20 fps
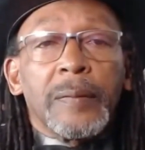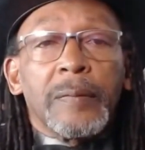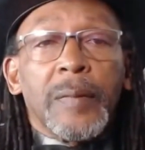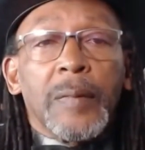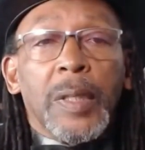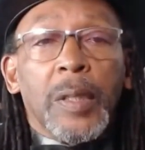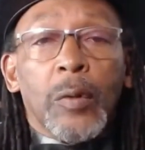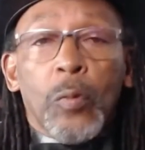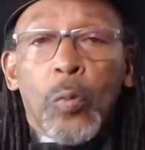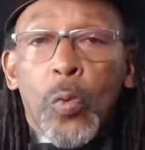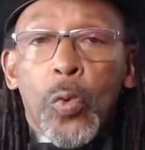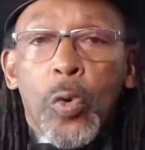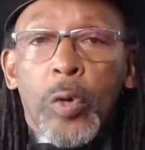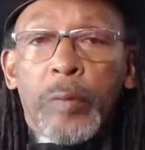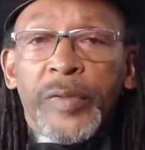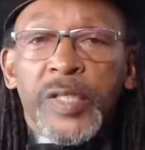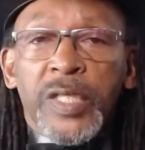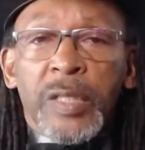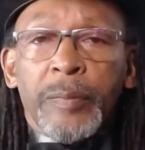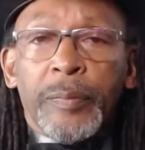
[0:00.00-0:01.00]
a
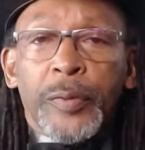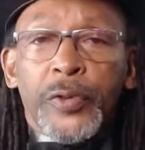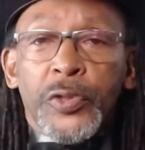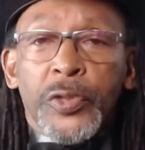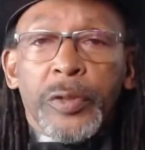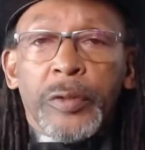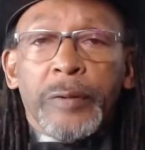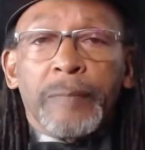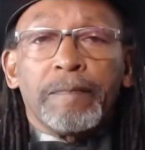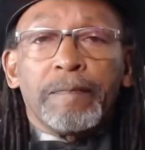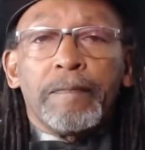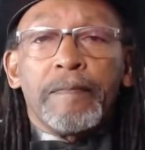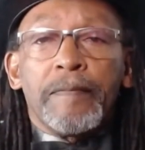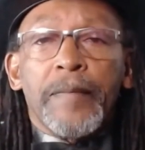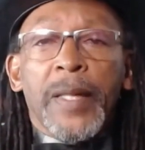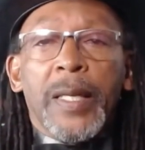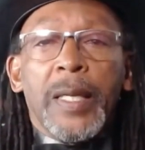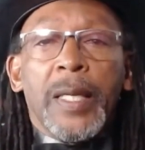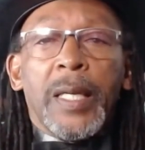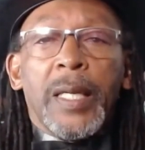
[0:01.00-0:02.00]
warm temperature
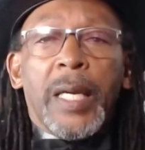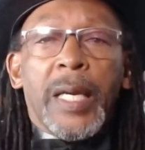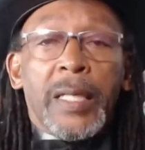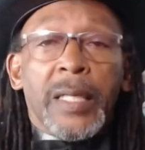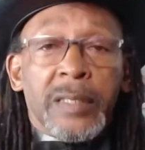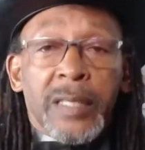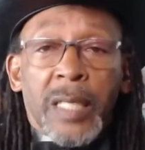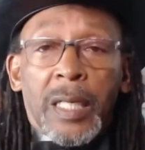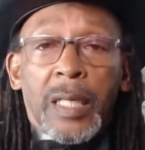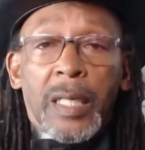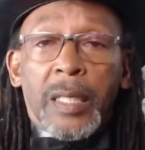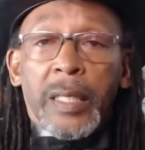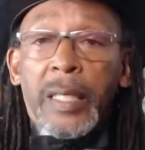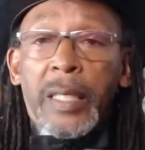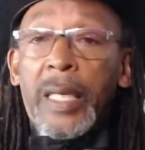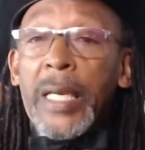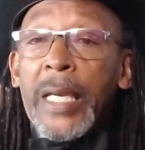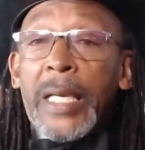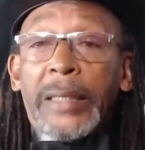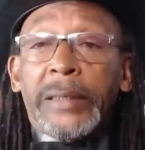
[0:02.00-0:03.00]
as
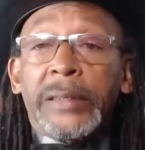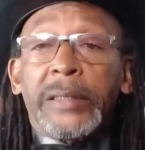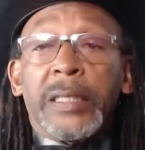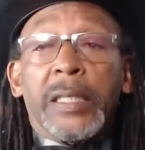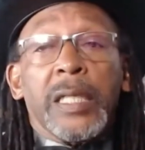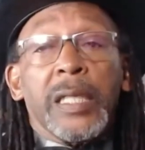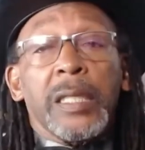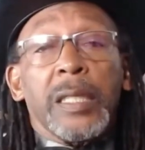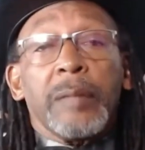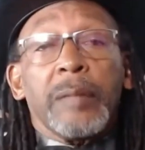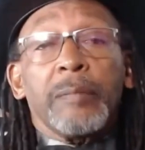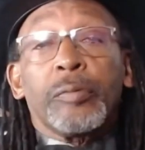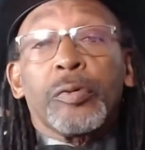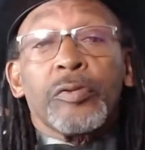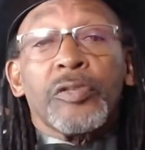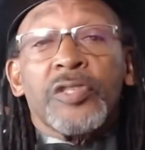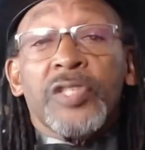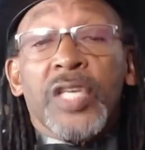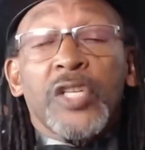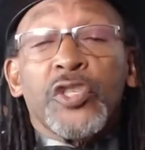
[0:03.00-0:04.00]
I and a
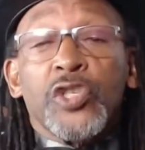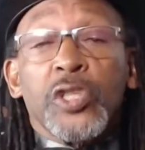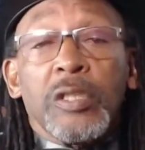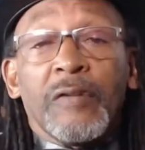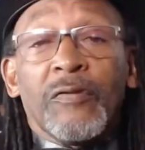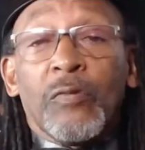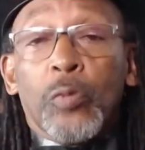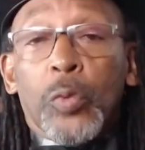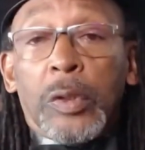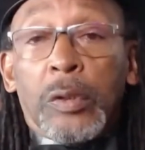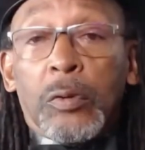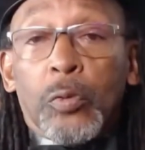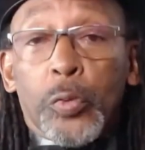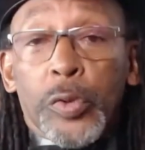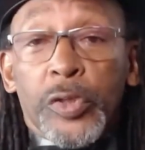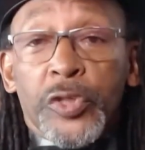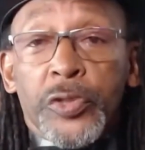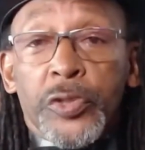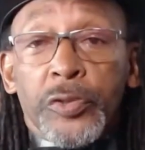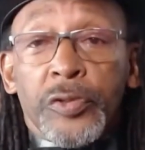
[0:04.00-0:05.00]
procession of
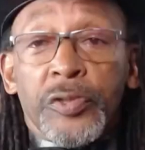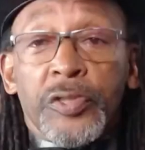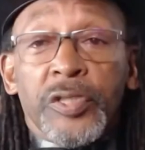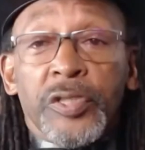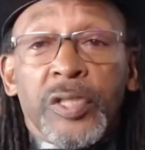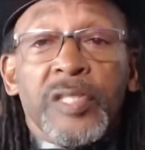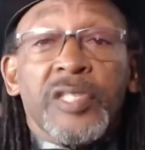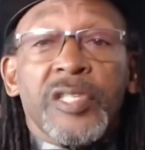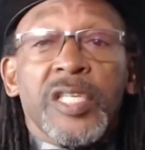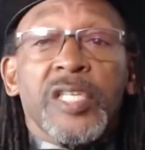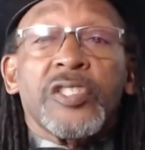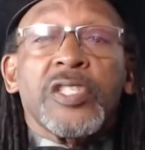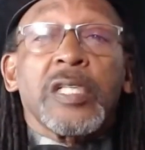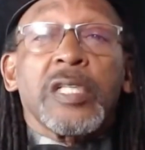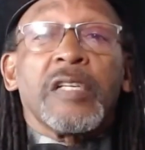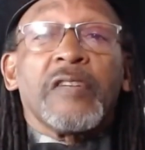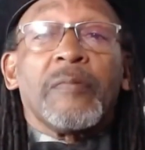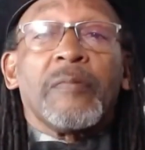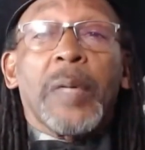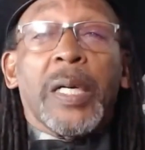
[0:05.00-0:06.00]
well-wishers
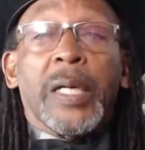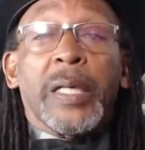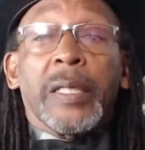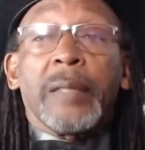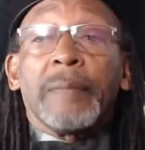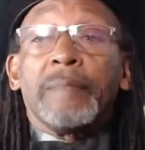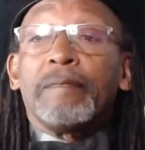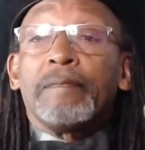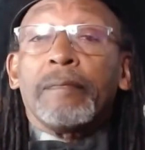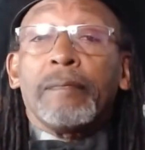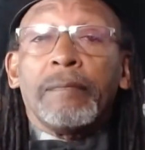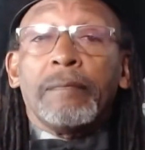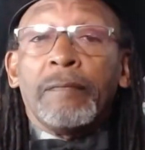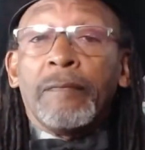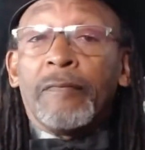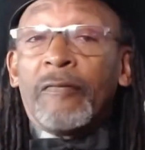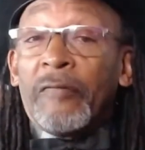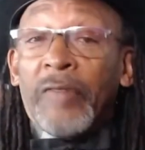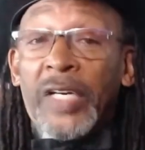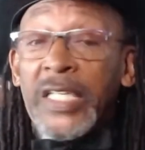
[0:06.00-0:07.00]
consisting of my
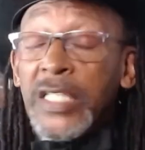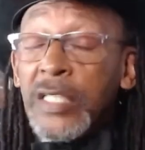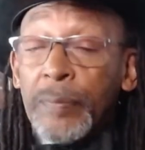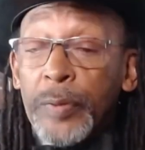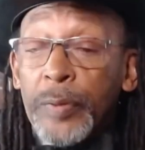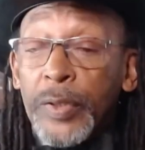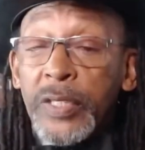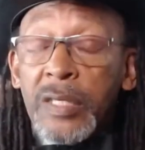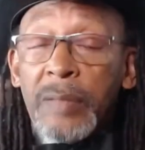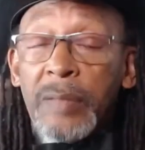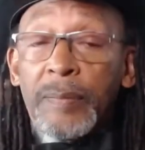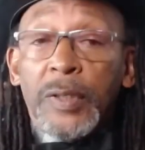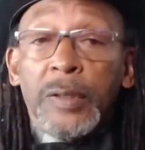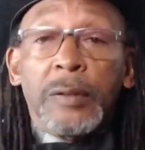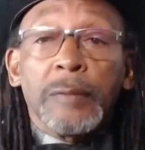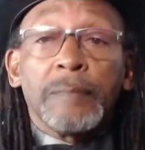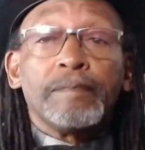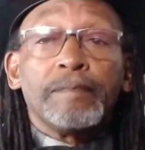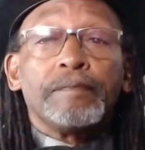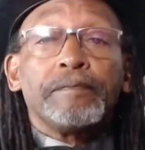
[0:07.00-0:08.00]
vice
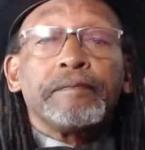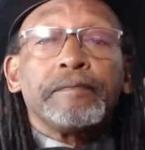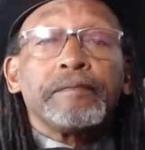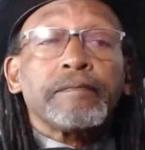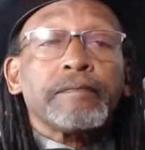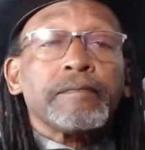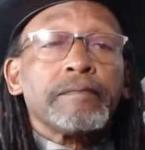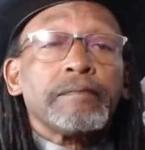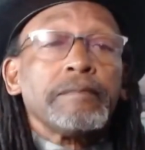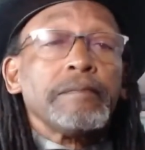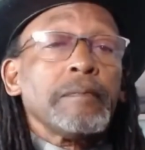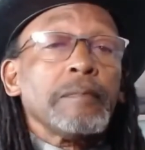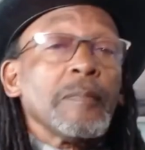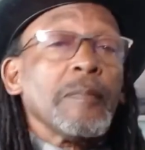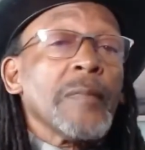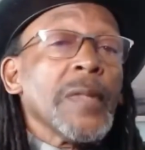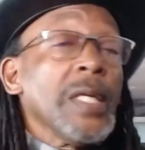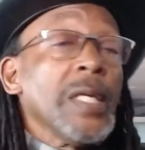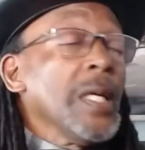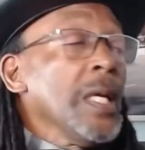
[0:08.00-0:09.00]
principal,
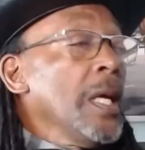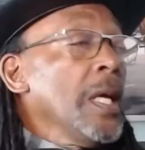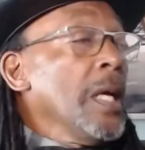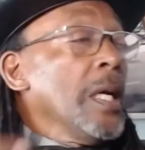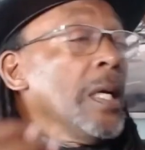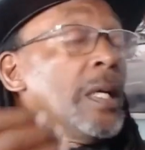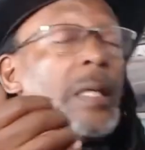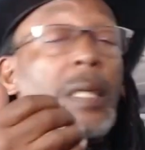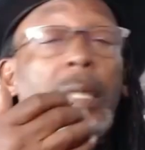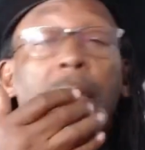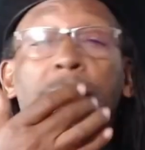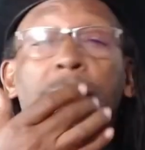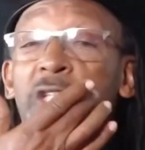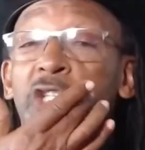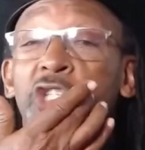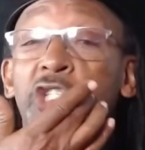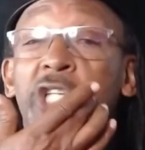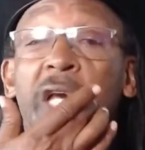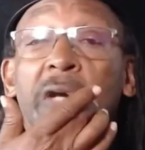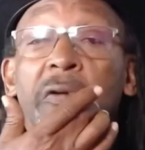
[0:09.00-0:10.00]
Miss
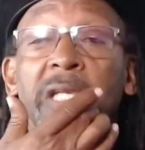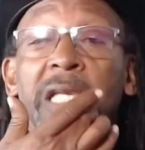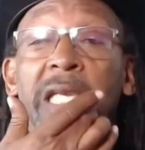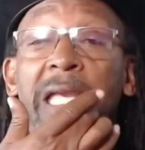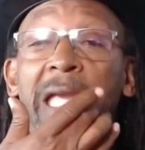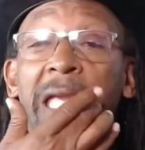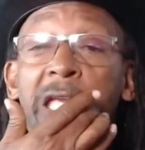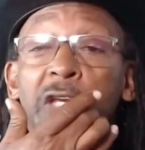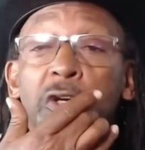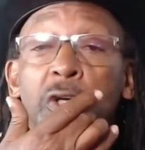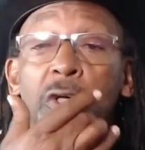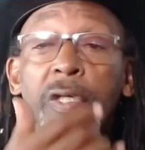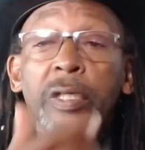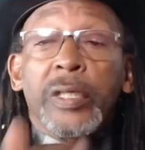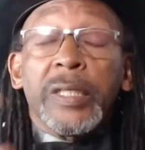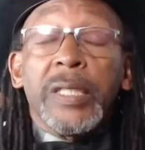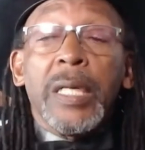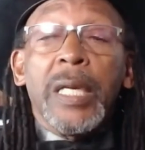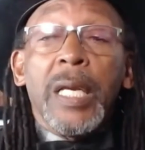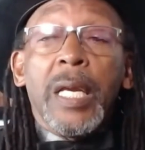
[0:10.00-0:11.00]
Charity
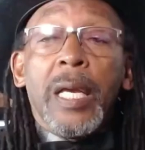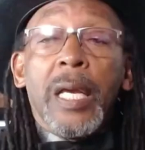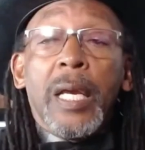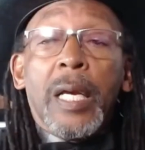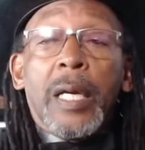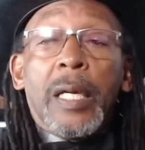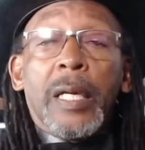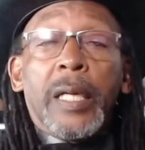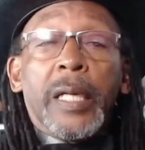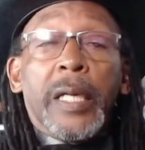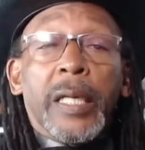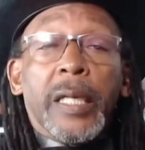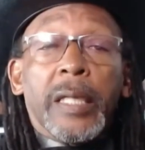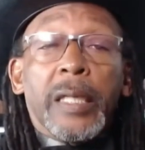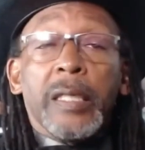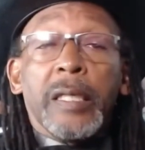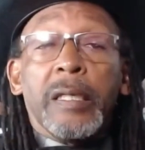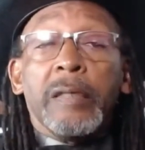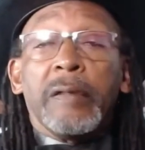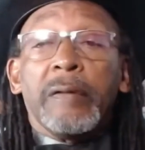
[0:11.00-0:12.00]
Haygood,
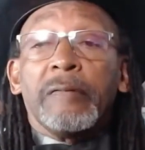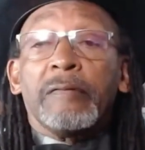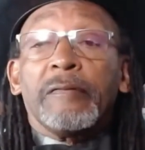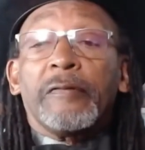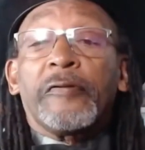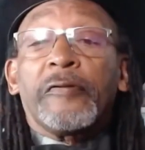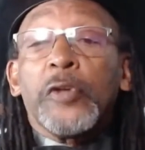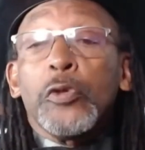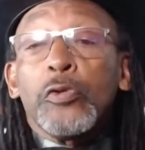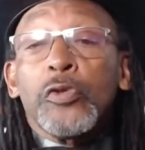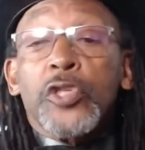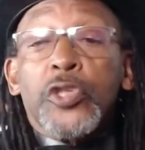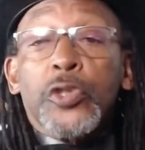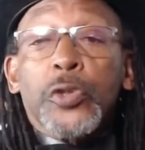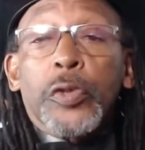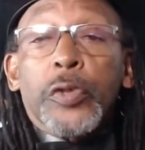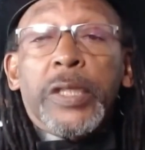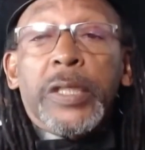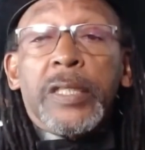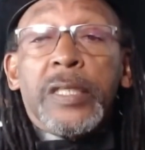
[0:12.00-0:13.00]
a few
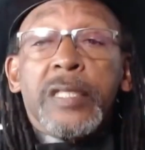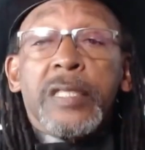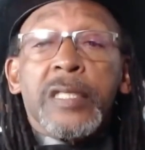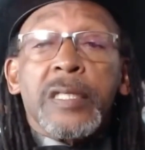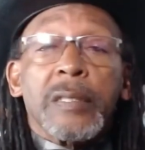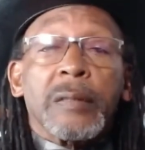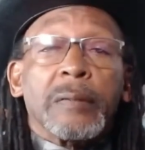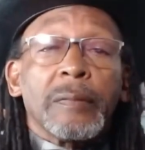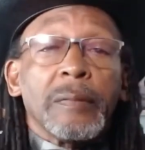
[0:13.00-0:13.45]
students